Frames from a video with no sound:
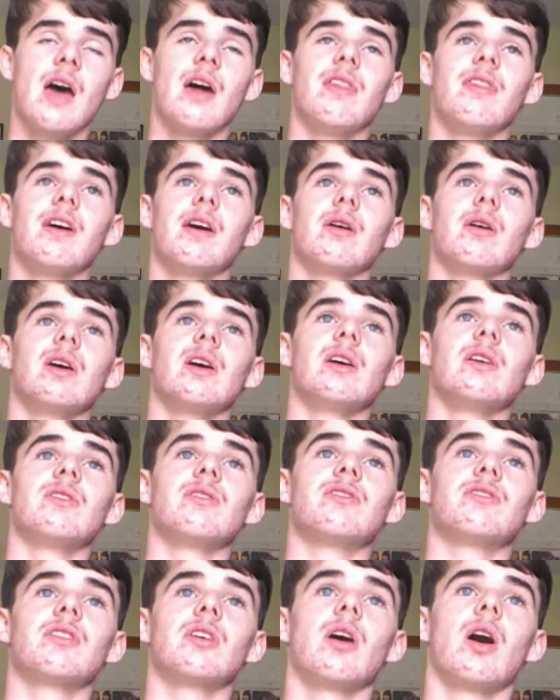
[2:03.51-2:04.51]
There
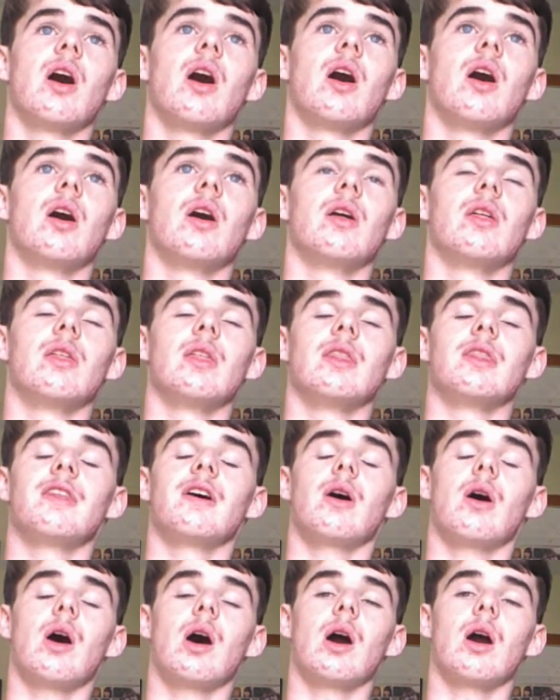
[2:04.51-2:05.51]

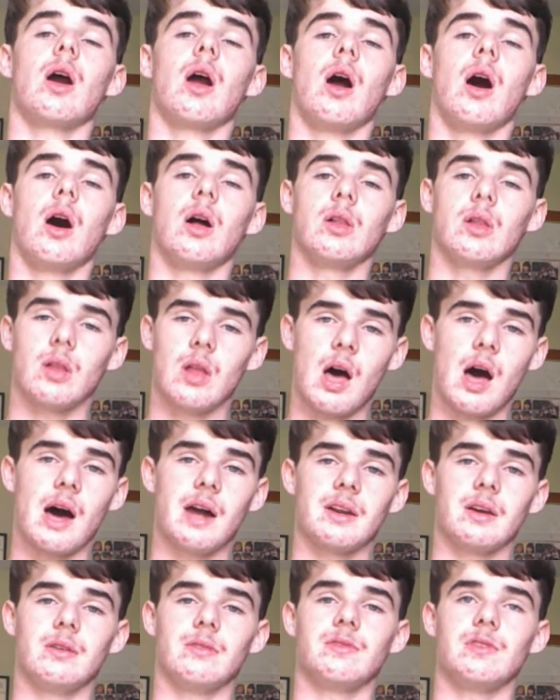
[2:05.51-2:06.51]
are a
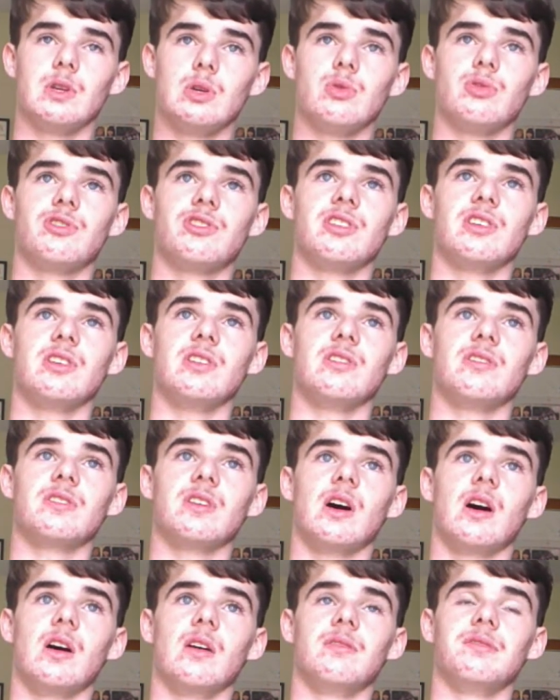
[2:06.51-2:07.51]
lot of uses
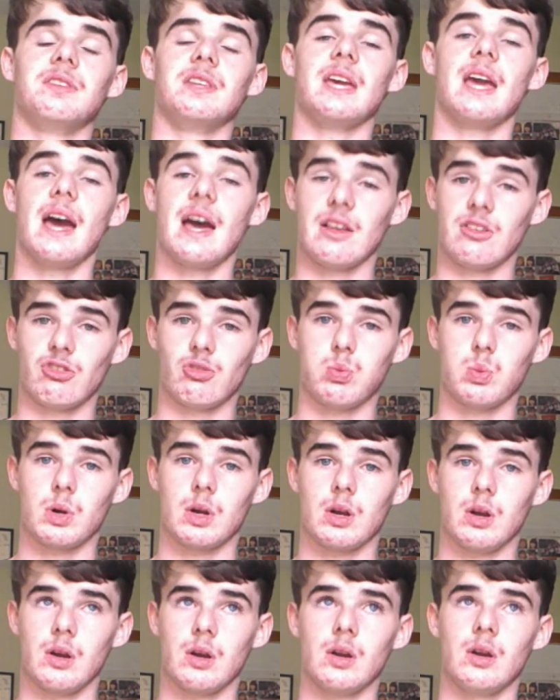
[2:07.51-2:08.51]
of the S
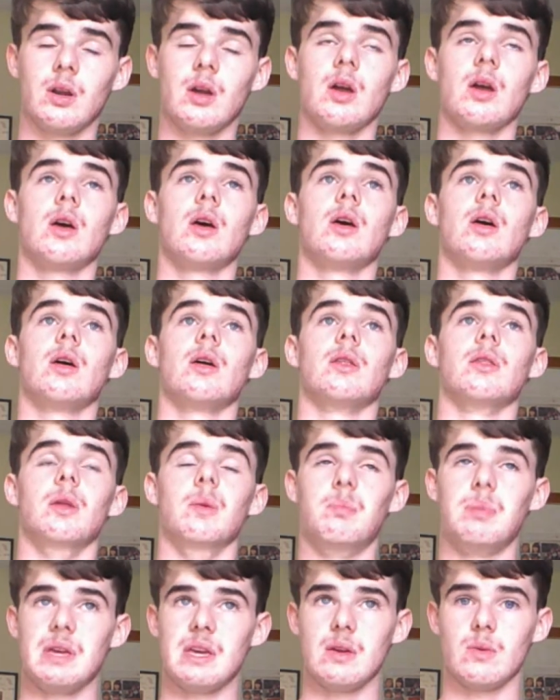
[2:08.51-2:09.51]
word, the
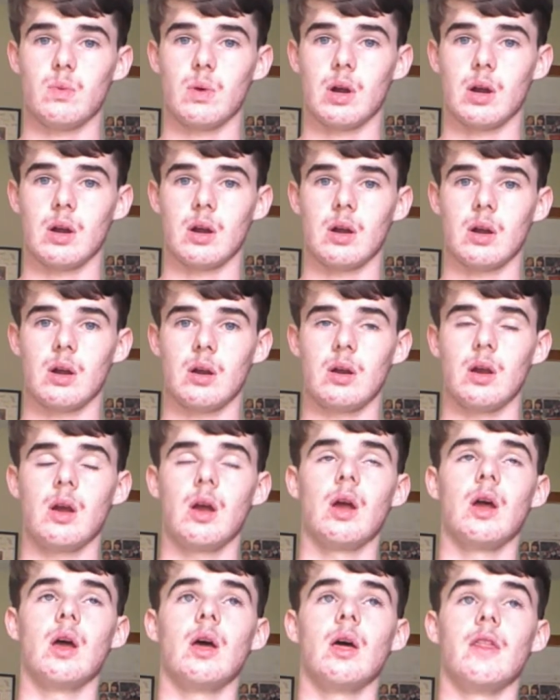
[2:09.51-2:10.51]
B word.
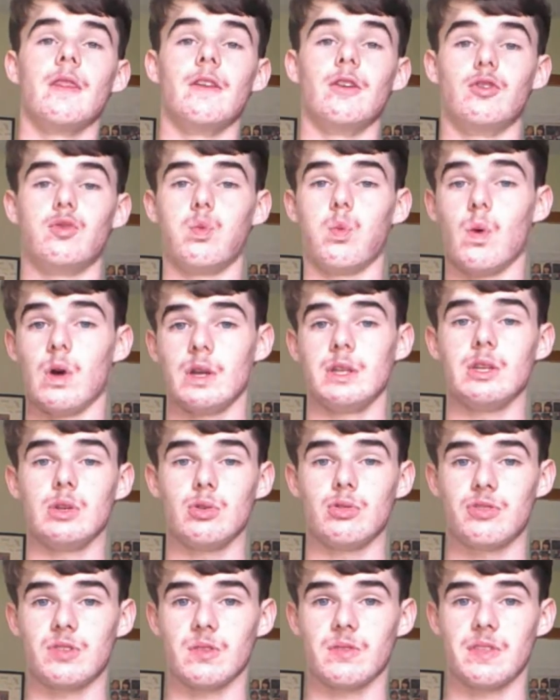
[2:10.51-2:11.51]
There's one
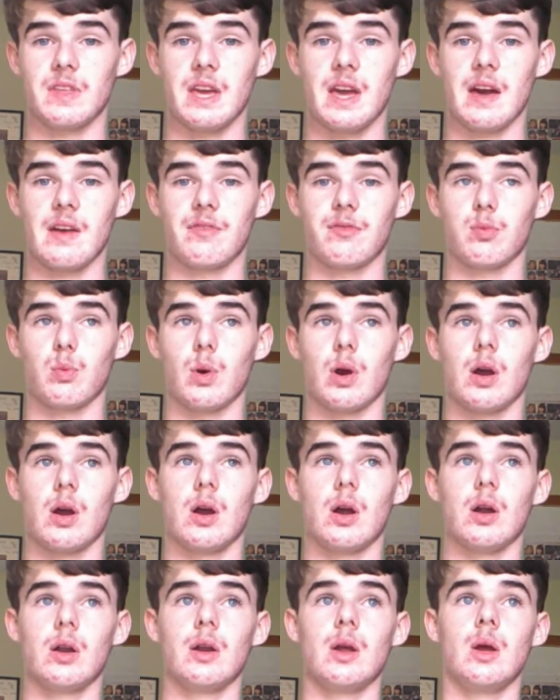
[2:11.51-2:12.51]
use of the F
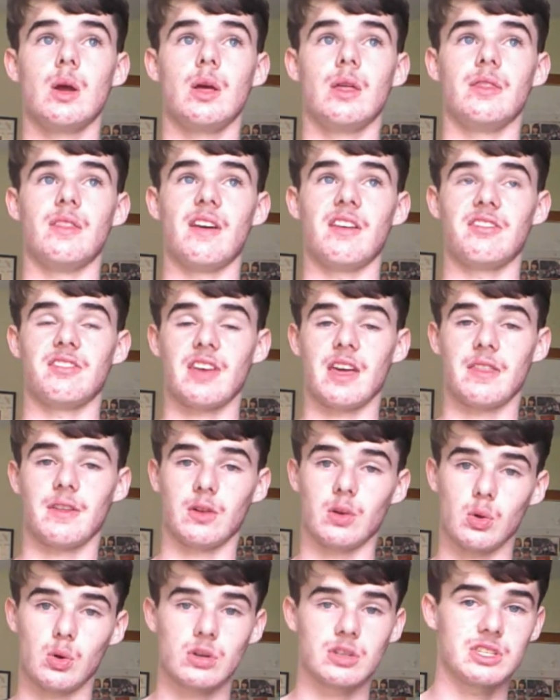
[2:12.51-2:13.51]
word. They say the
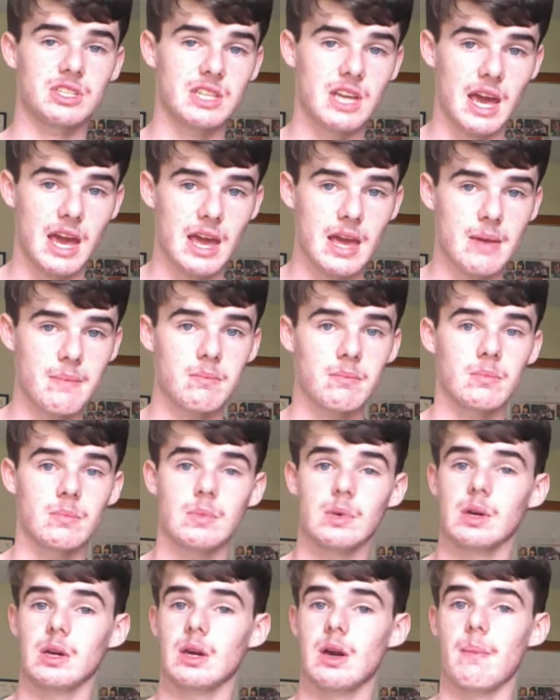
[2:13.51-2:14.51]
Lord's name
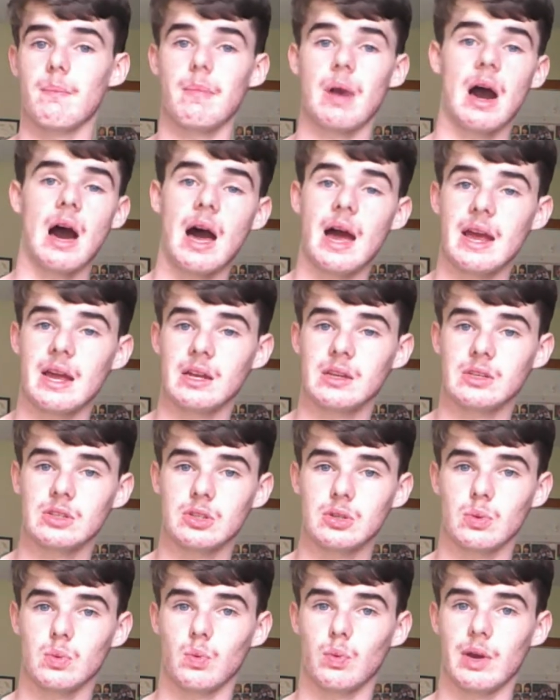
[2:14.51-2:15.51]
combined
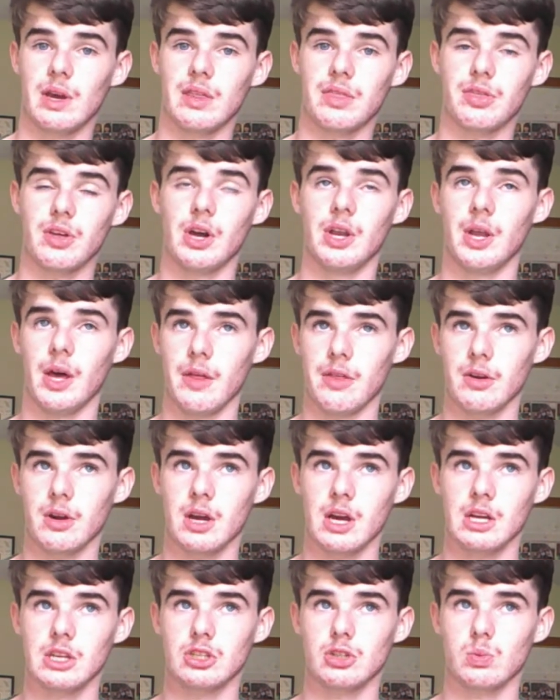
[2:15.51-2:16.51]
with another
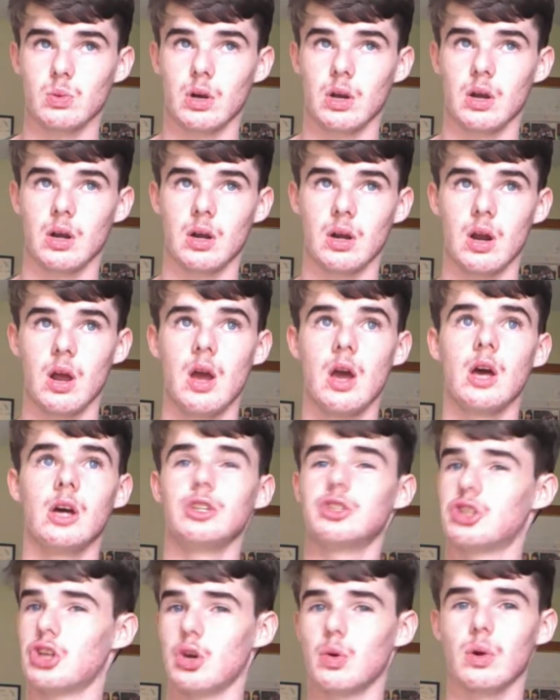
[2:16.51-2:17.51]
cuss word
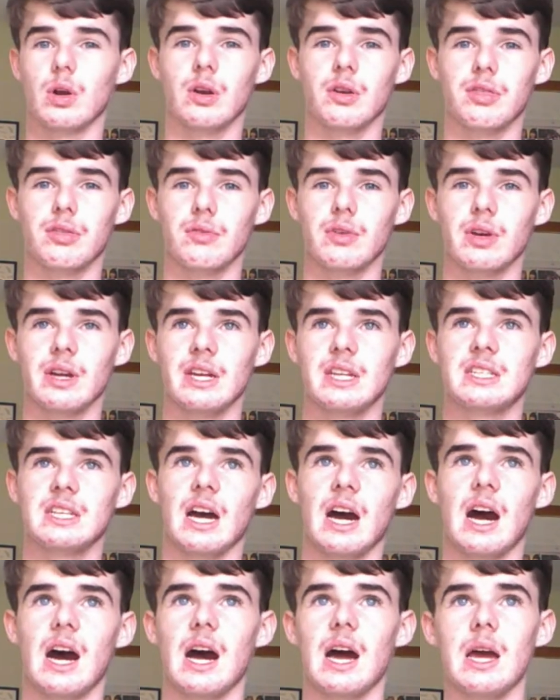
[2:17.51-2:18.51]
two or three
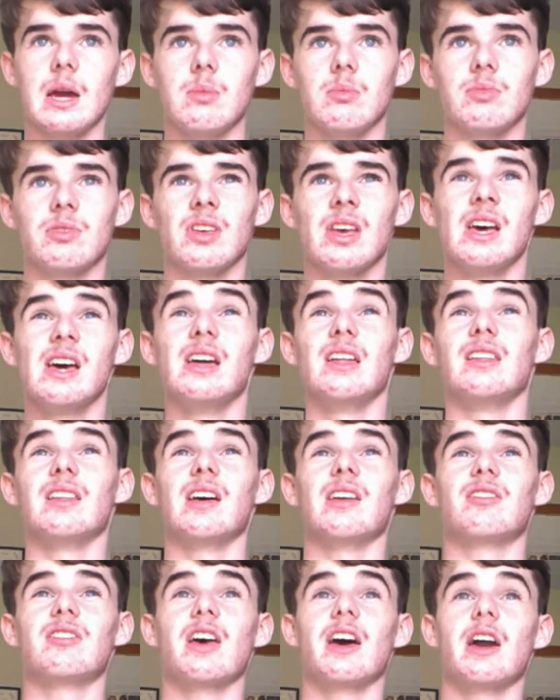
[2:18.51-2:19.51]
times. They
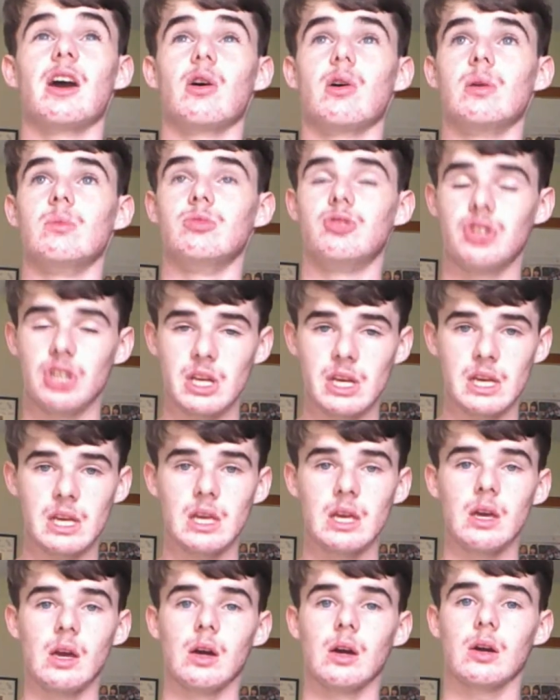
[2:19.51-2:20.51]
say
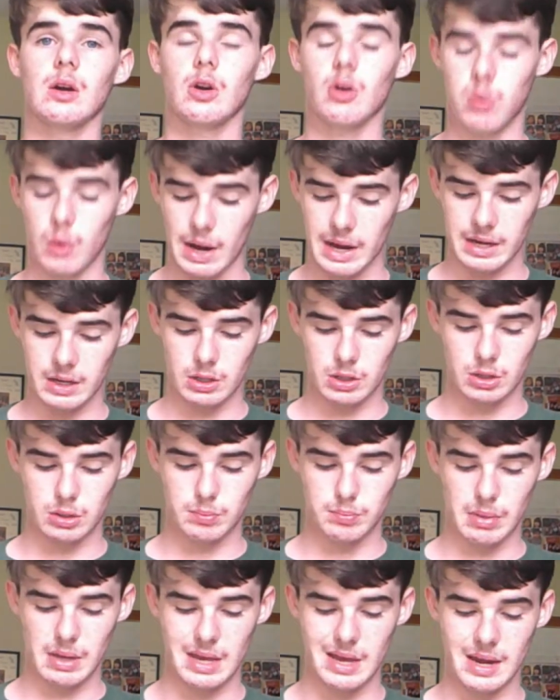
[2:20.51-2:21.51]
OMG quite a
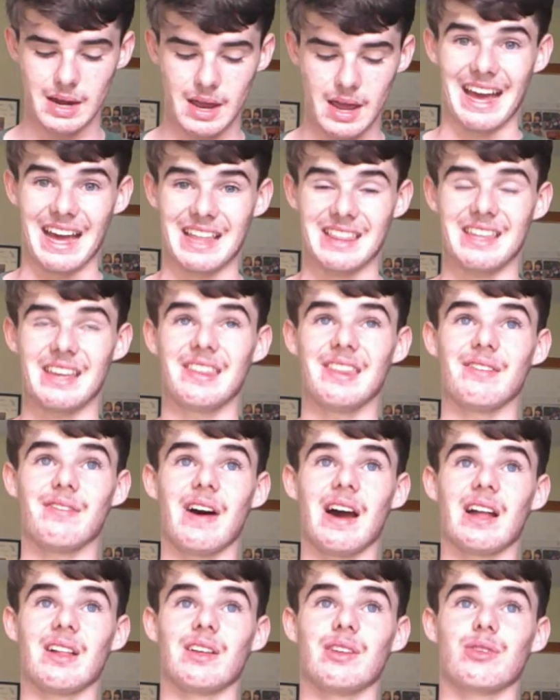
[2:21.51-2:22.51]
good bit. And then the
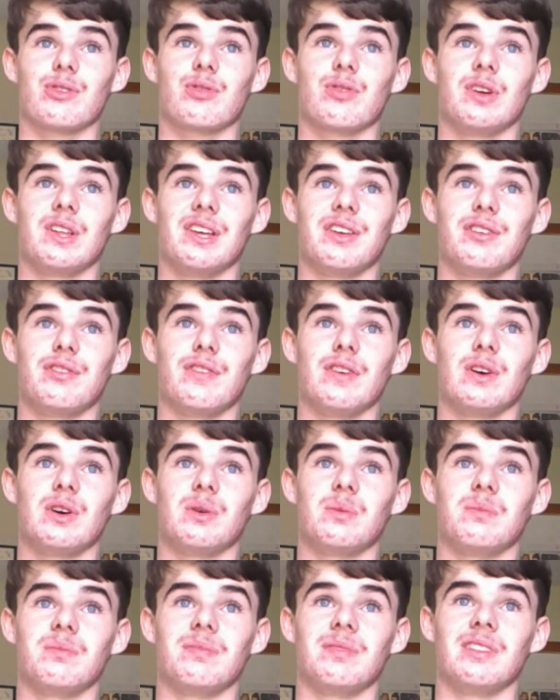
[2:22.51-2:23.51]
violence for this
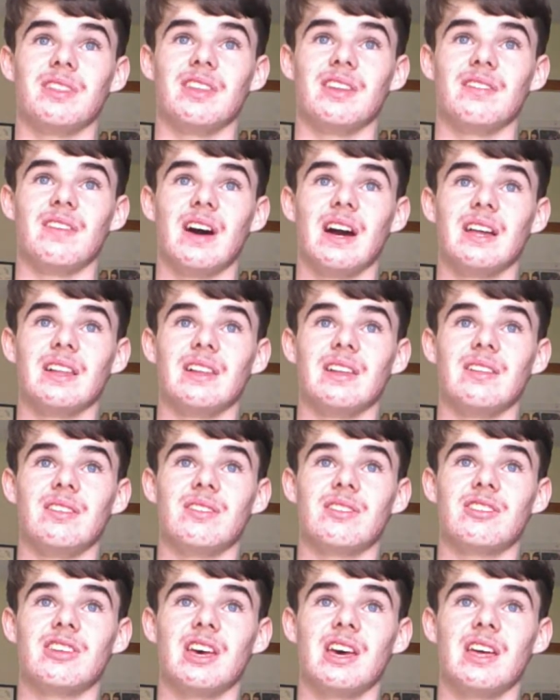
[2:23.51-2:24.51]
film. The
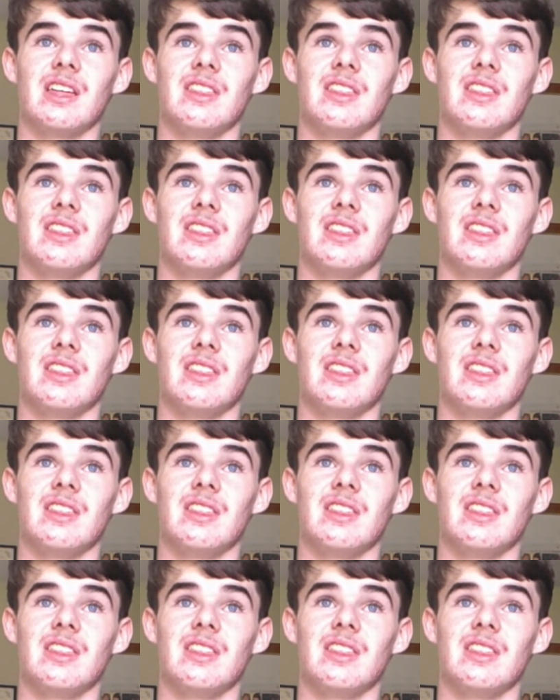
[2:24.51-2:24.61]
violence.